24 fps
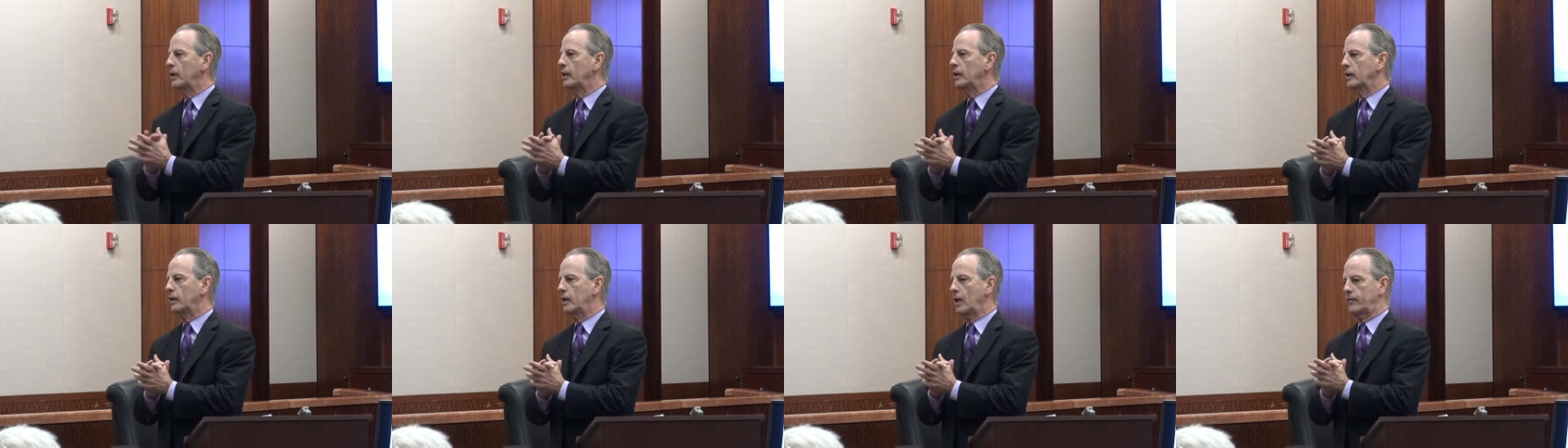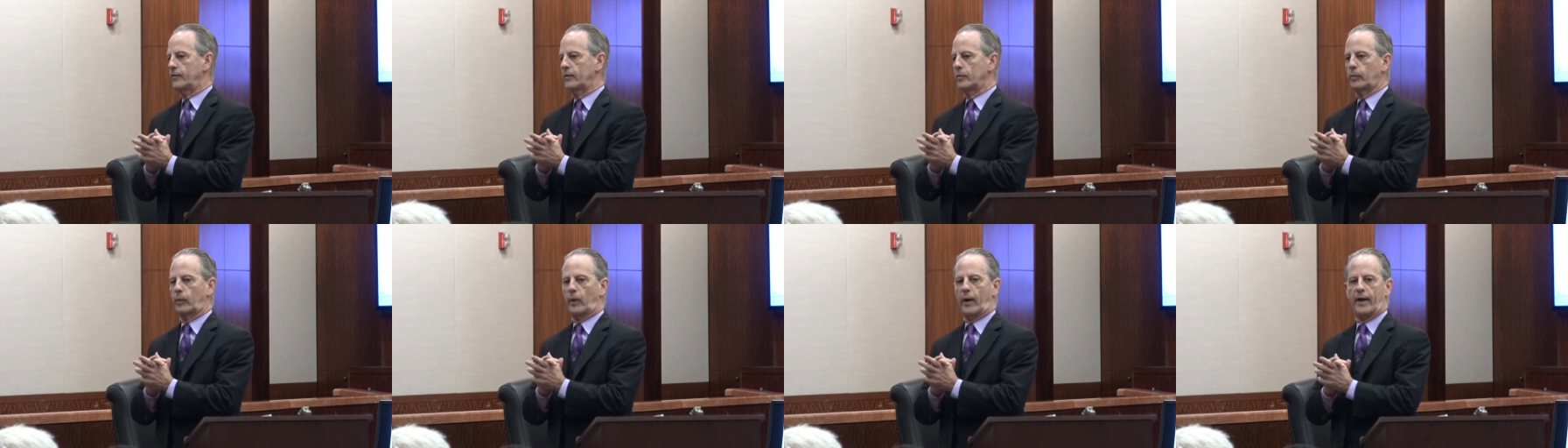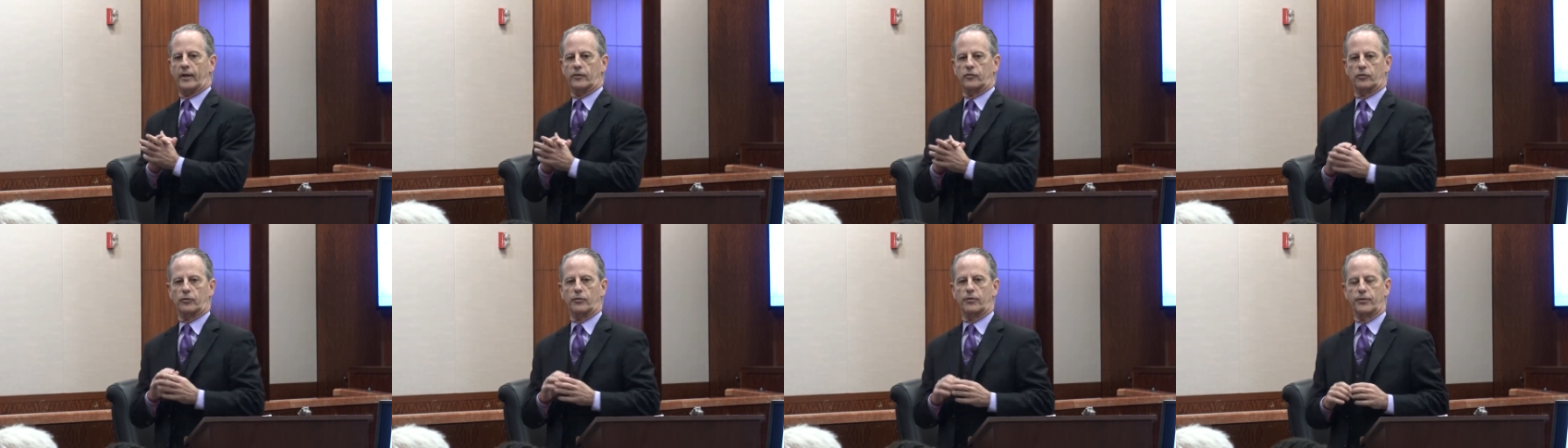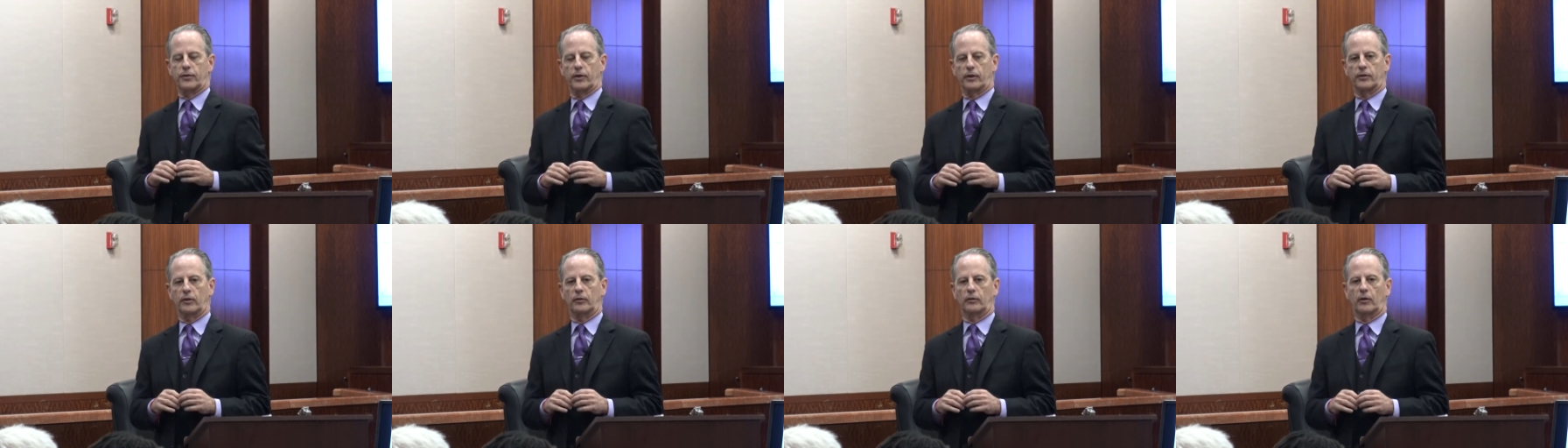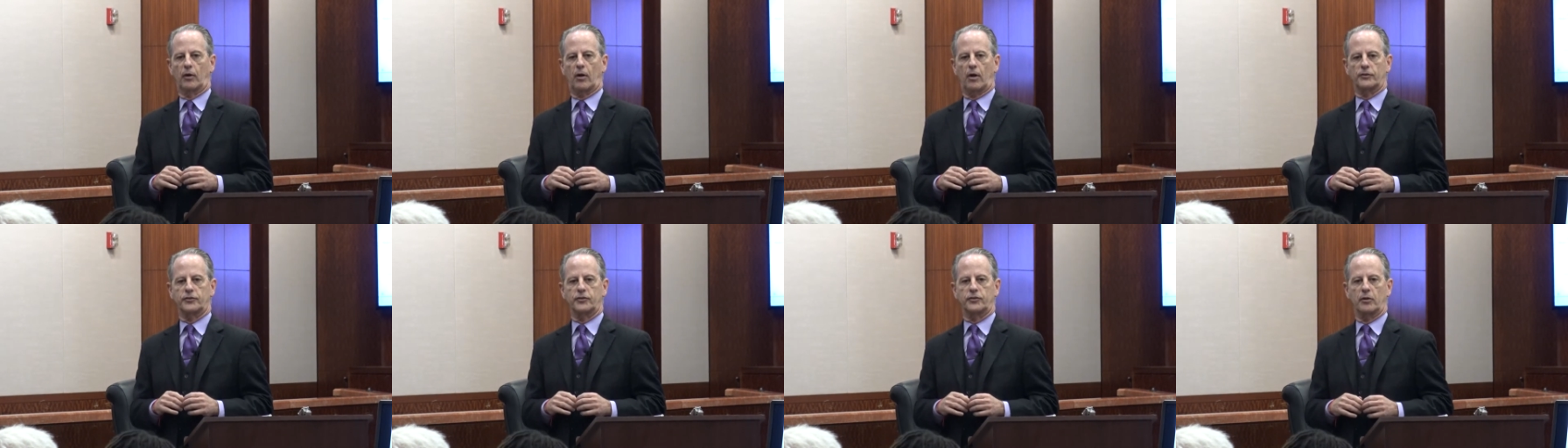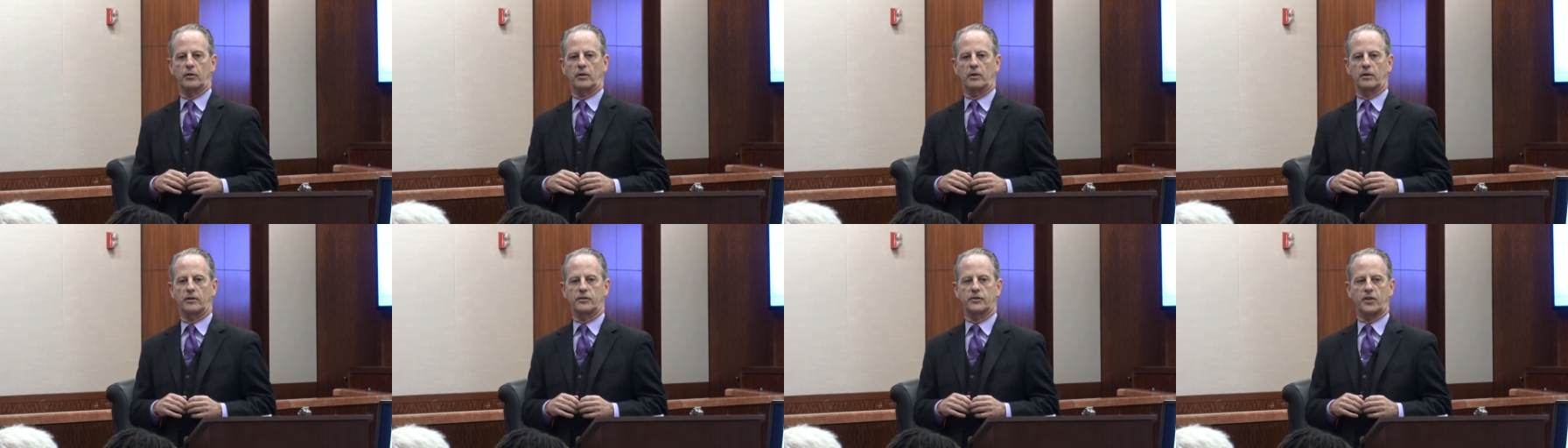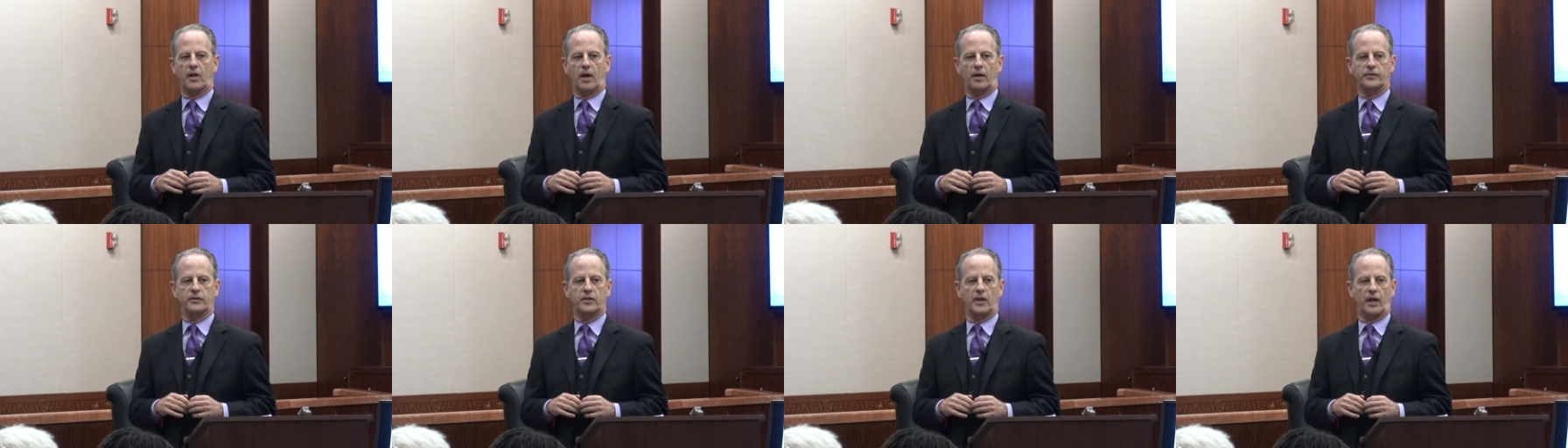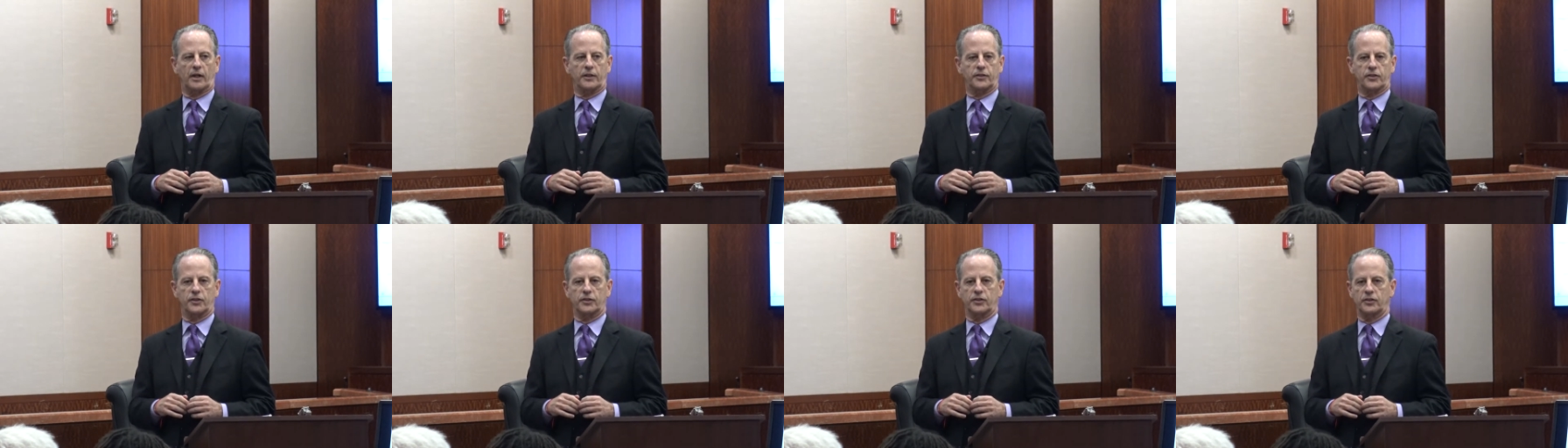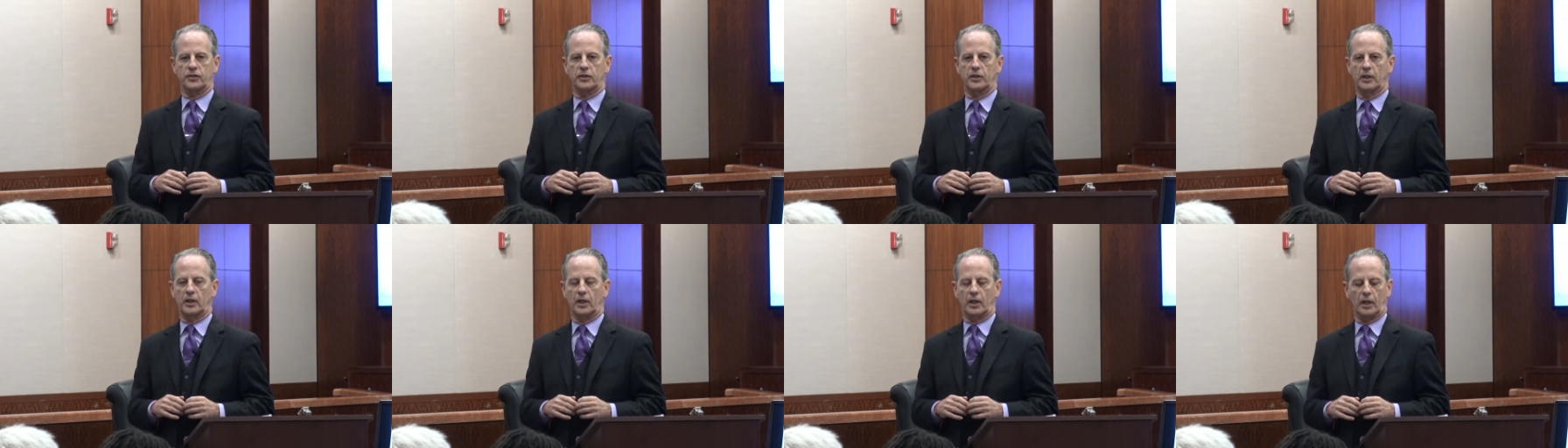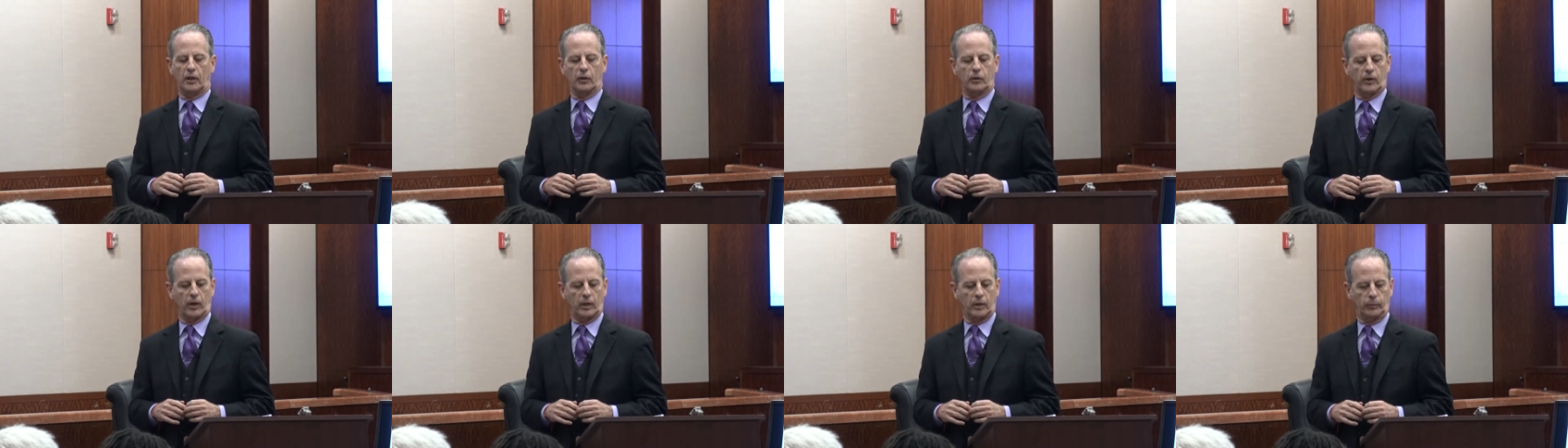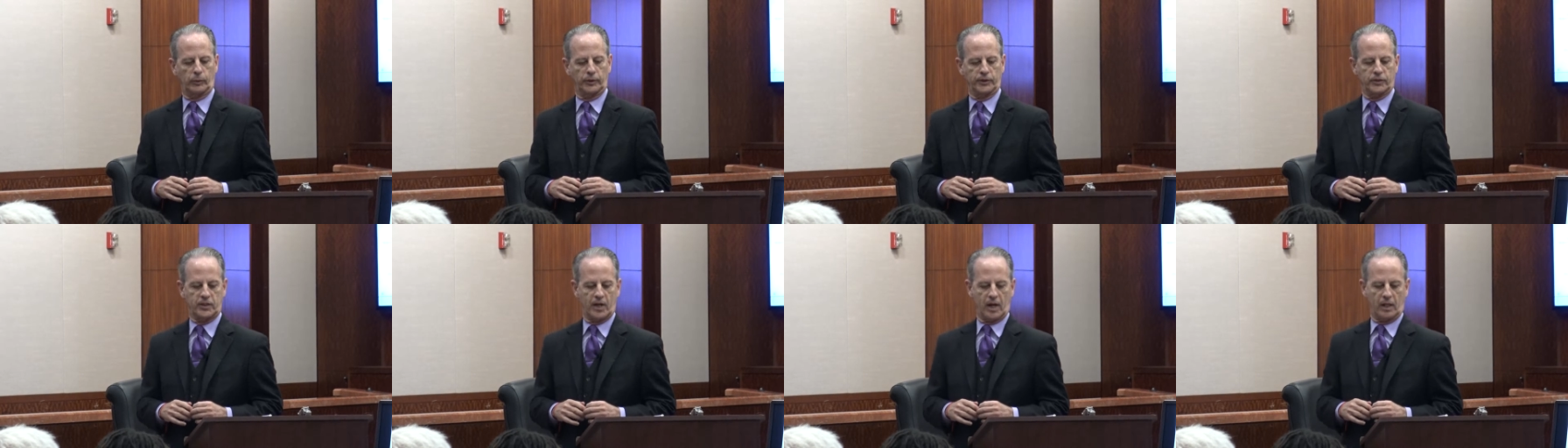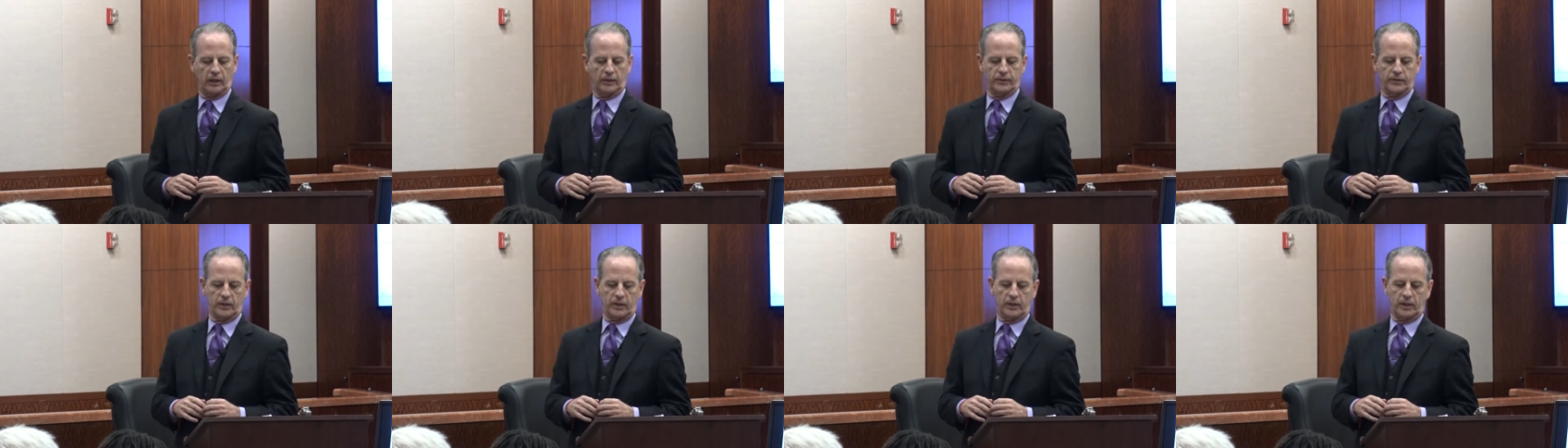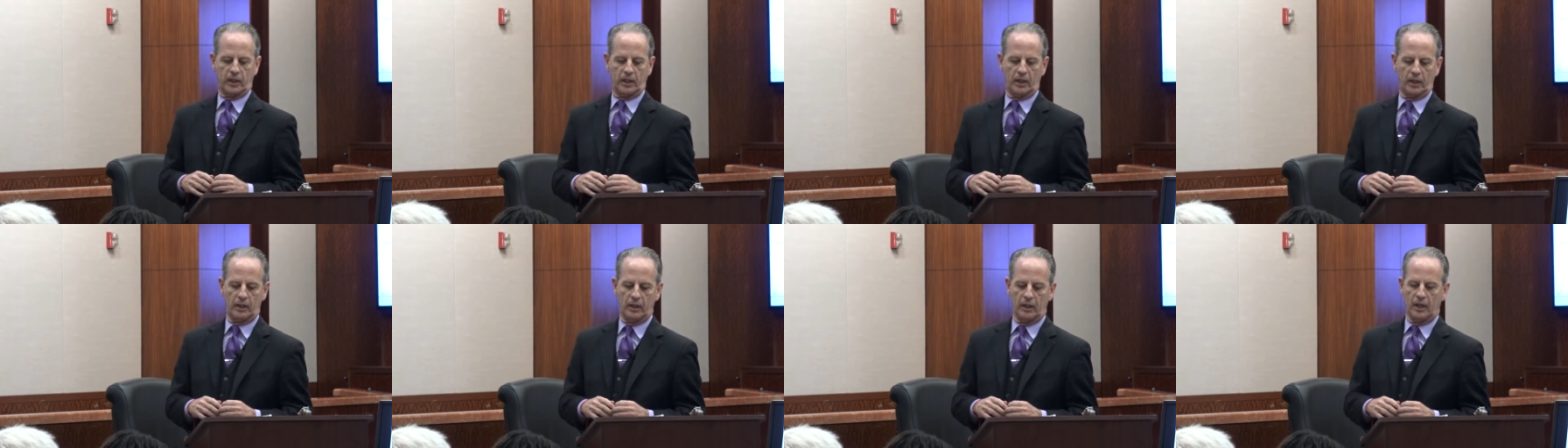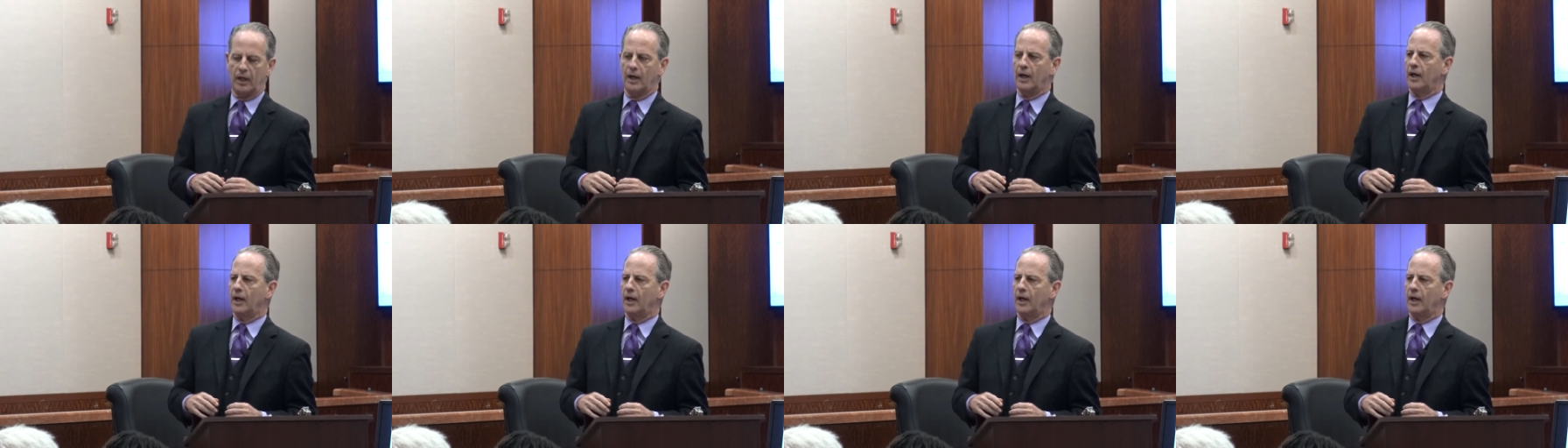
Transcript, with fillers: Kevin Bratcher, third-year law student at South Texas, incredibly talented kid,